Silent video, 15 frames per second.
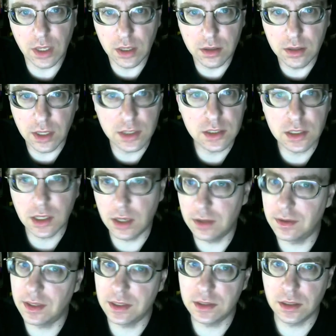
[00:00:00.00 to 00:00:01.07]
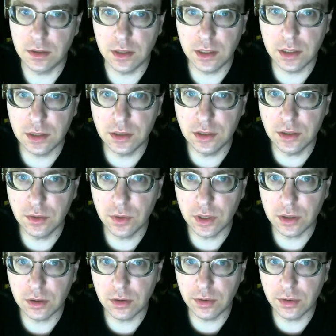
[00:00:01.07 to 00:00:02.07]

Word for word: that's and that's how they need to do it